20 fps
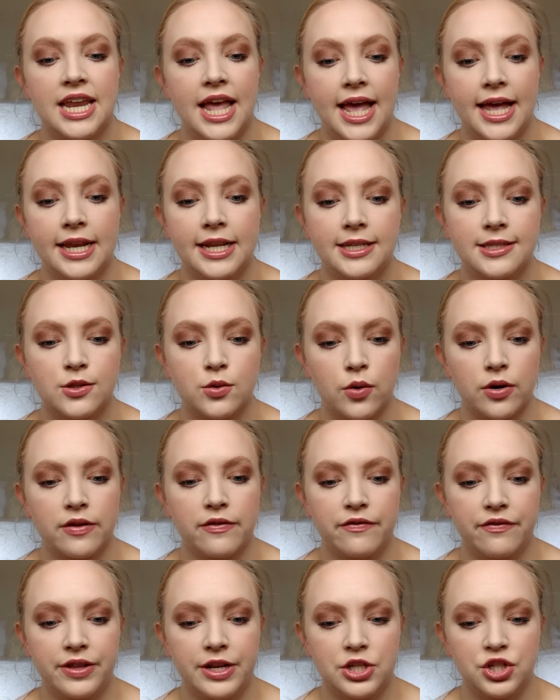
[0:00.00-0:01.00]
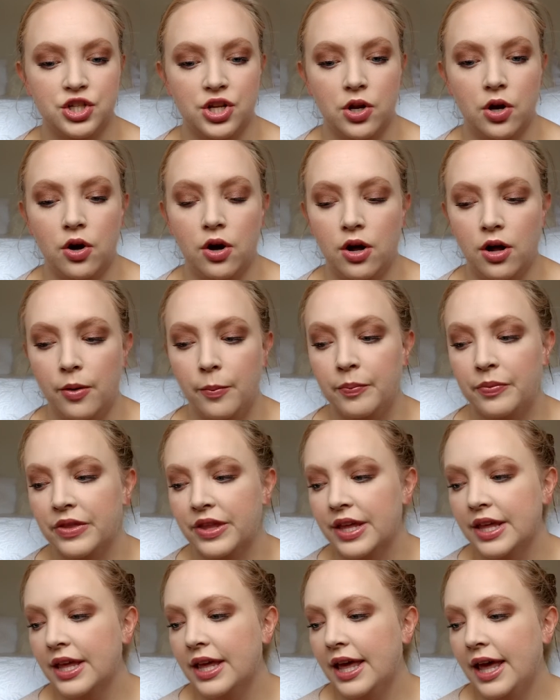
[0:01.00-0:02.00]
any sort of finish at all.
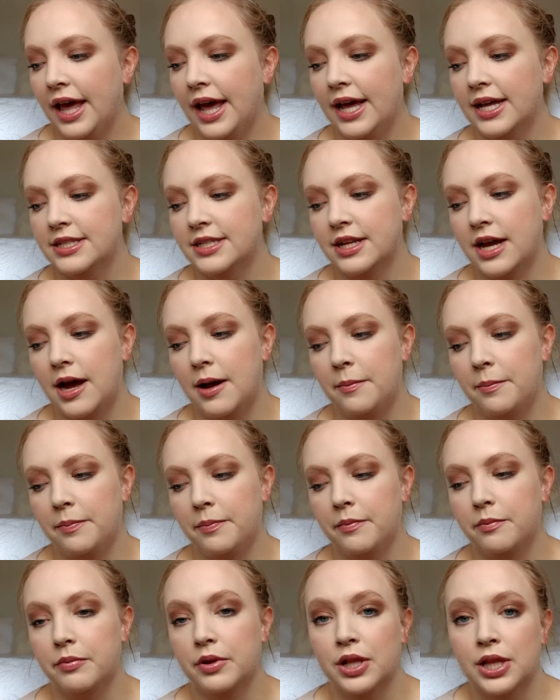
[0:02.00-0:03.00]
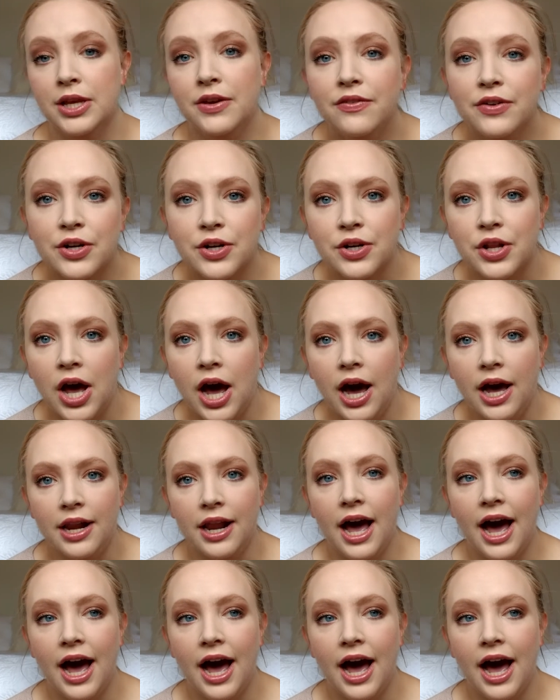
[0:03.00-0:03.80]
And believe it or not,